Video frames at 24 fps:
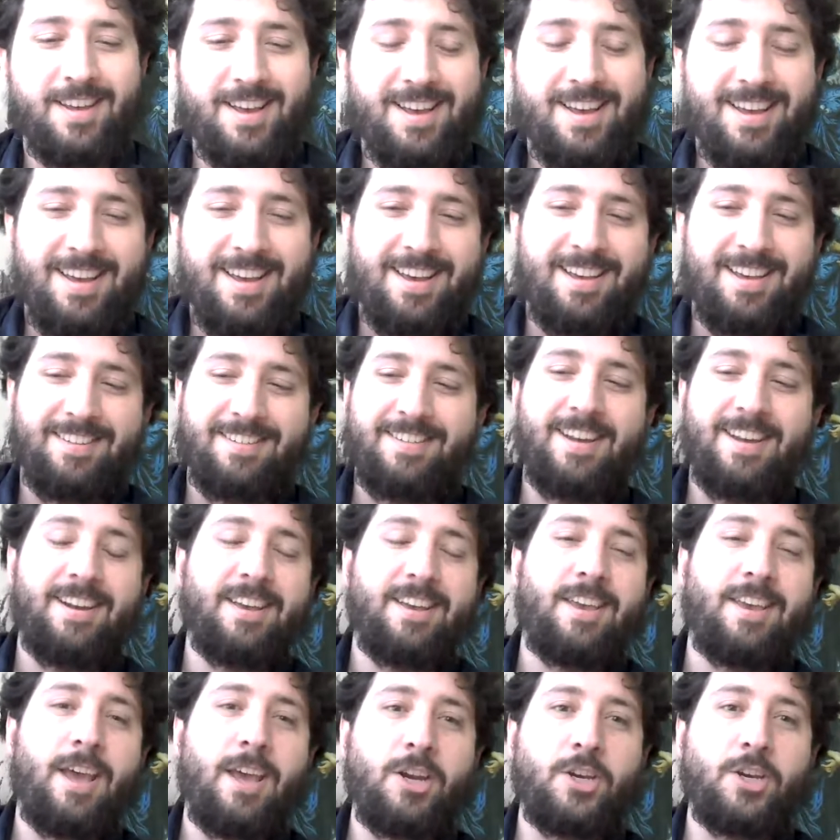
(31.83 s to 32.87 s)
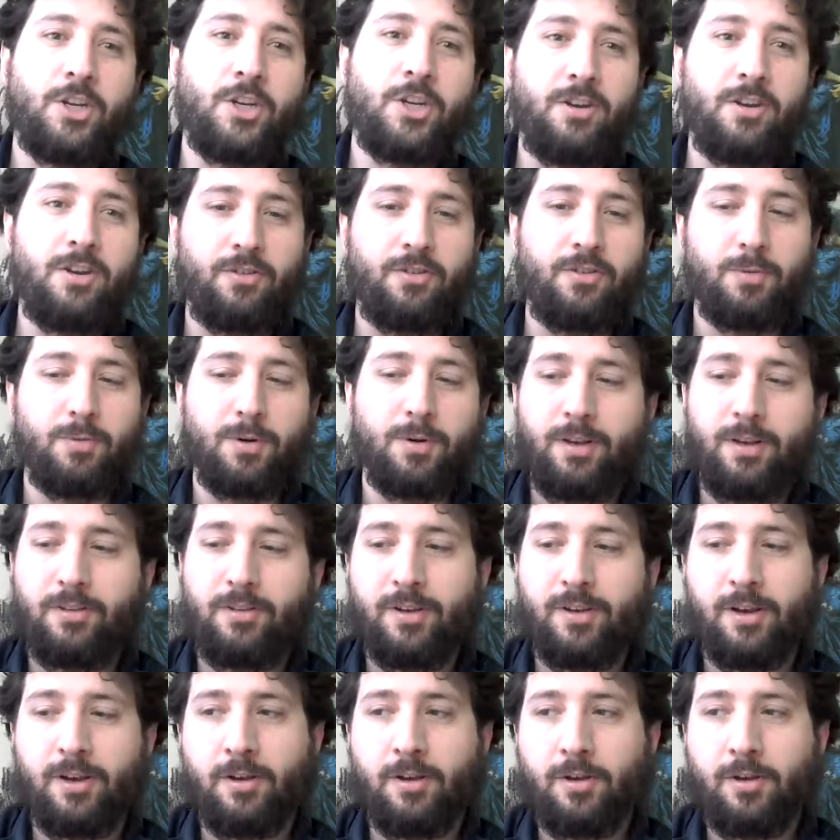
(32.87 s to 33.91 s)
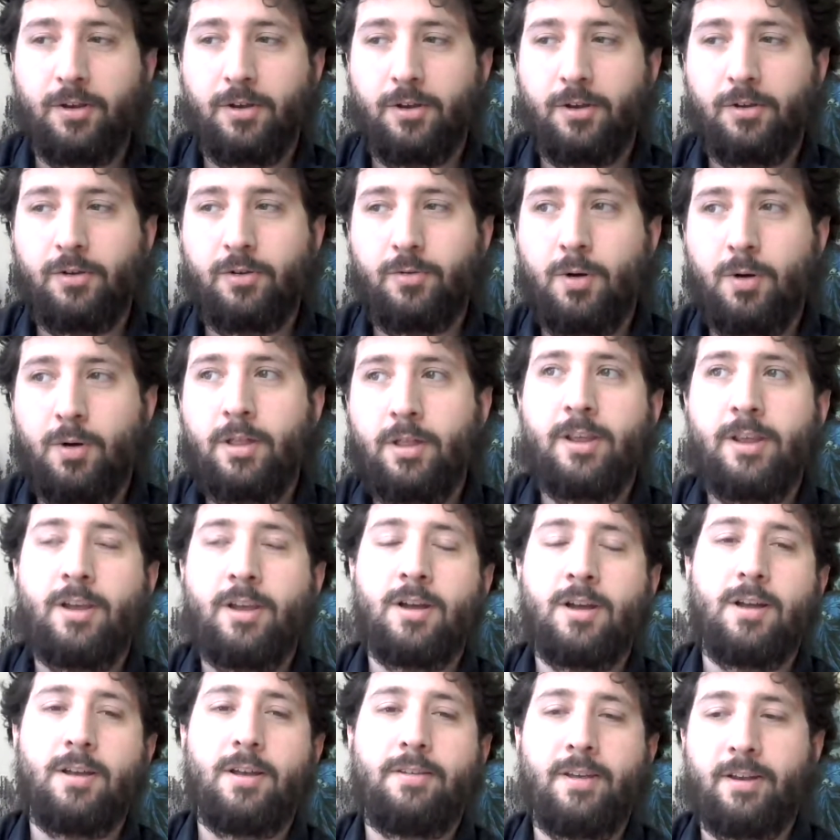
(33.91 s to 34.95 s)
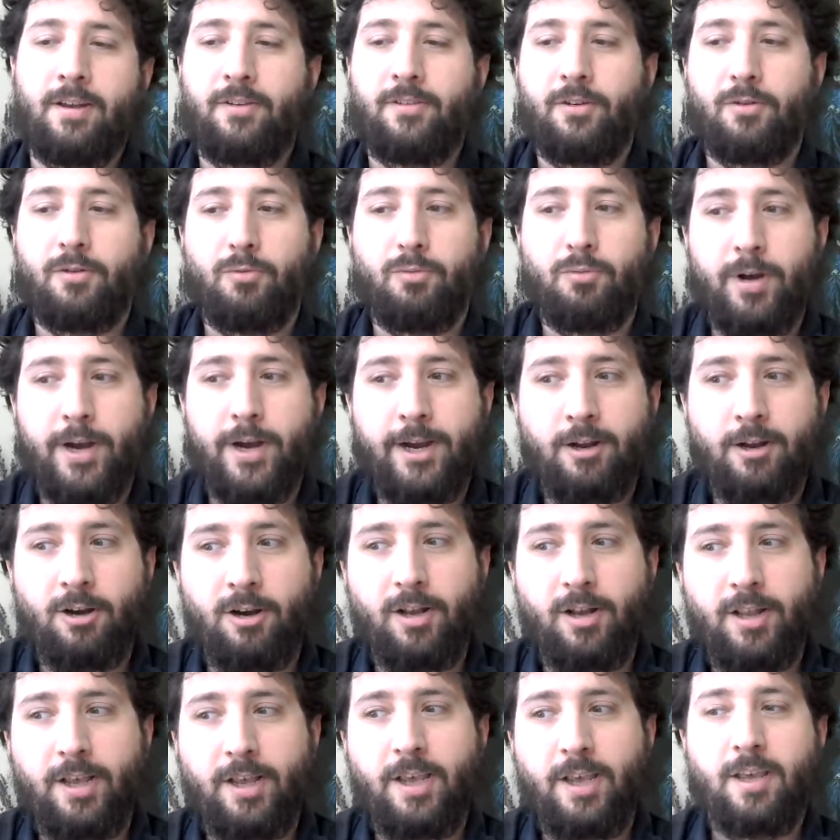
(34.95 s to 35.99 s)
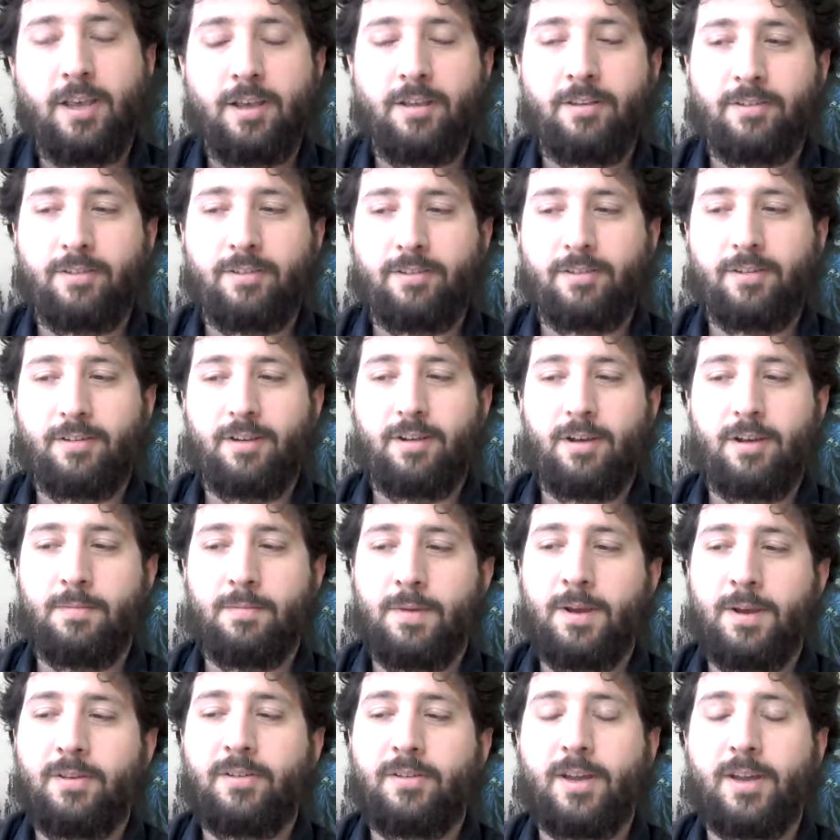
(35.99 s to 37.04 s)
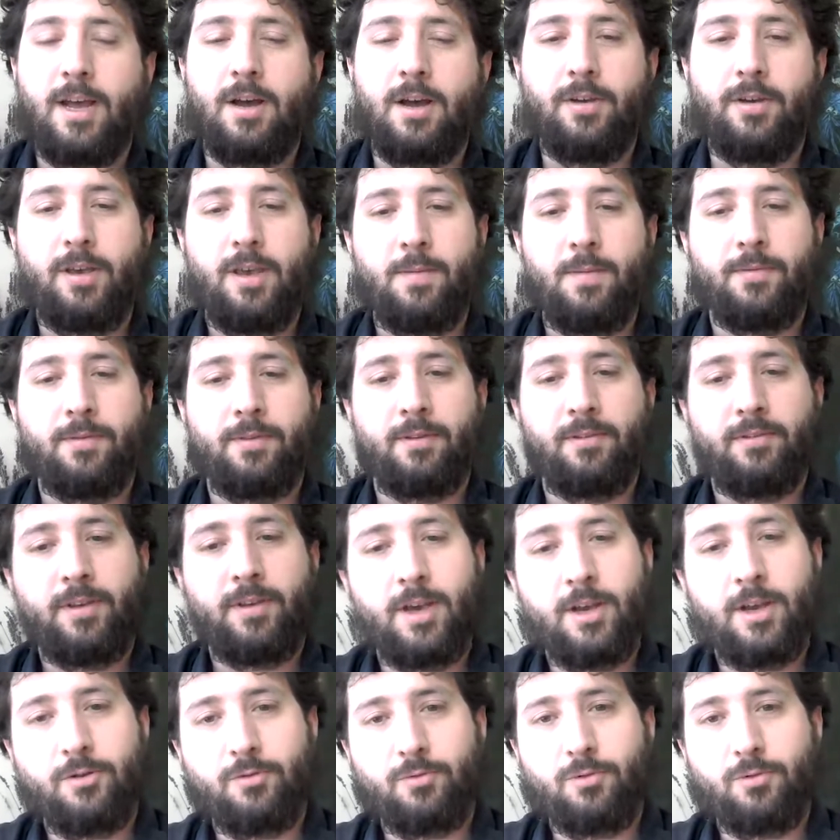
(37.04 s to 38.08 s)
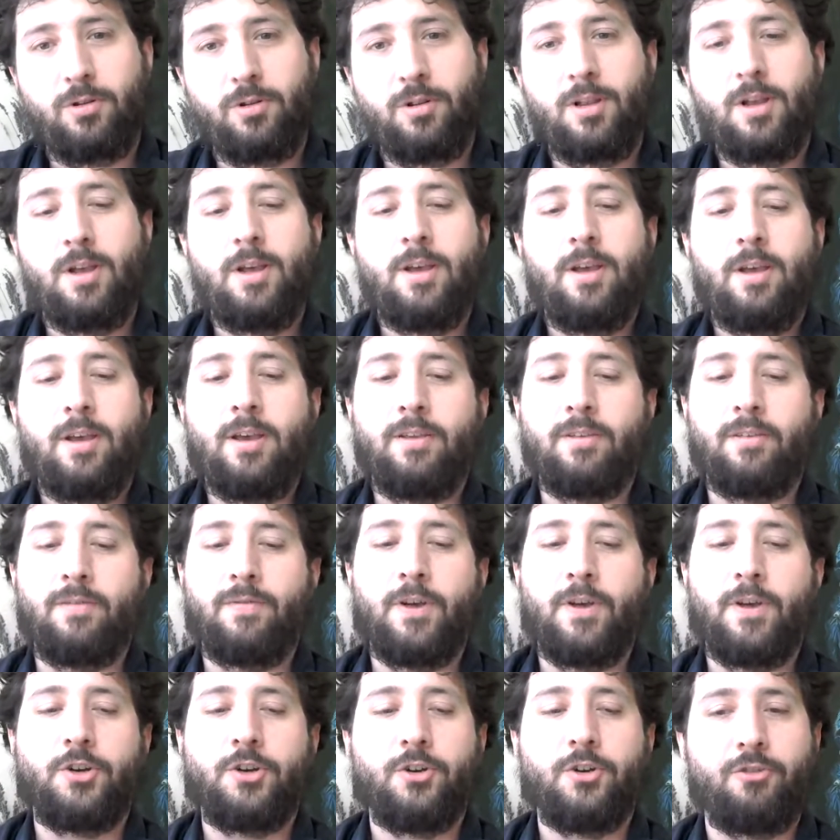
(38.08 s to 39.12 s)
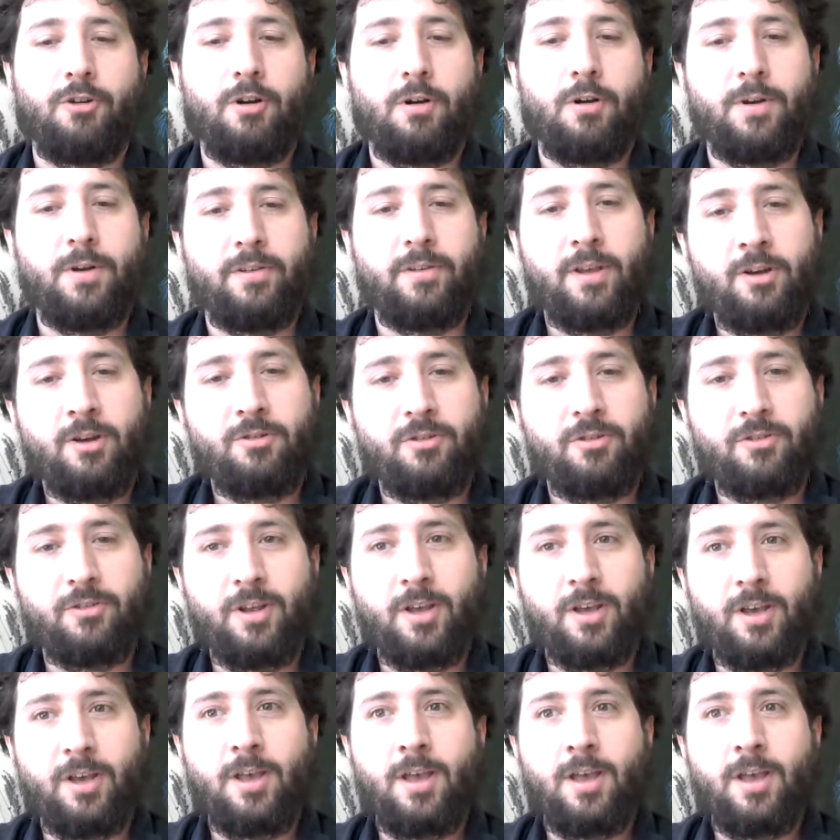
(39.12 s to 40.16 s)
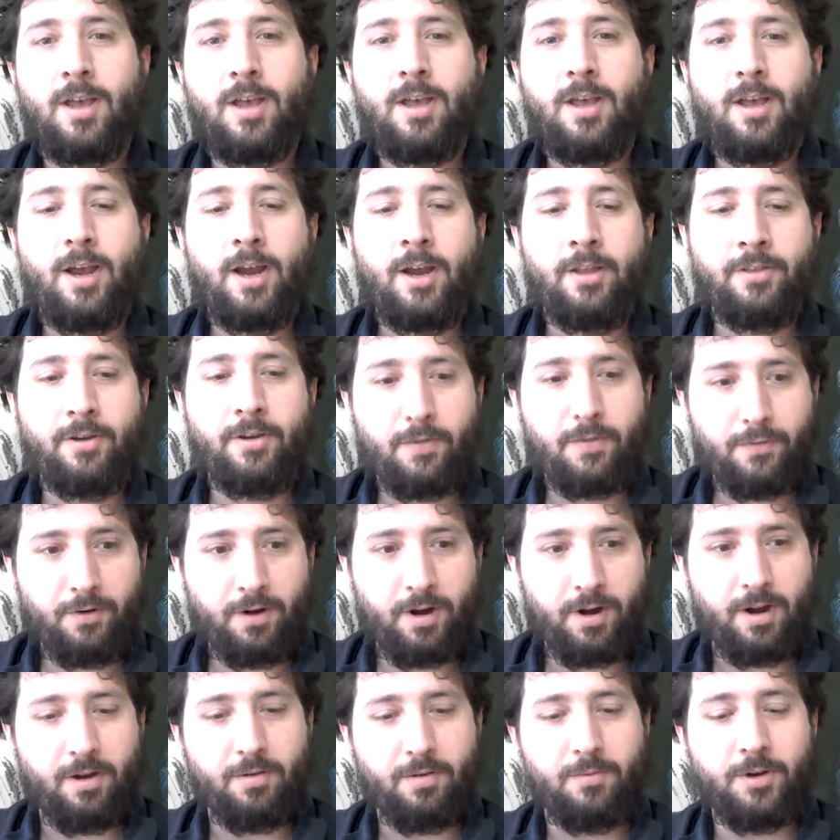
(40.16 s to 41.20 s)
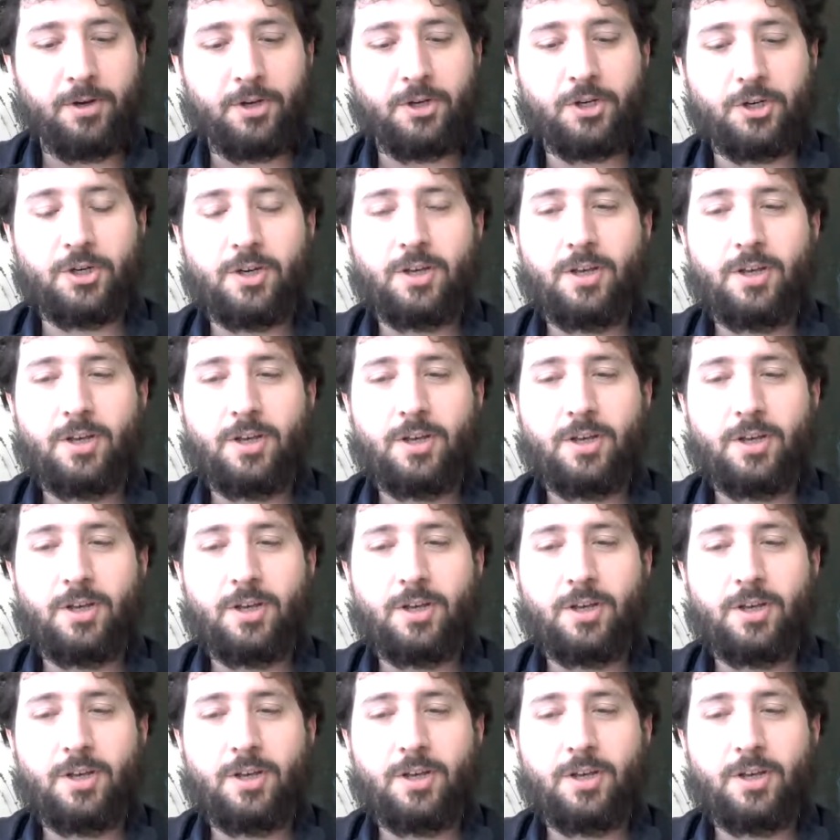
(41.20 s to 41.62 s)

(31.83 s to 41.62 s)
his dedication to releasing quality content so regularly. It's amazing how he keeps the schedule. His adventures are always interesting, and they're free, which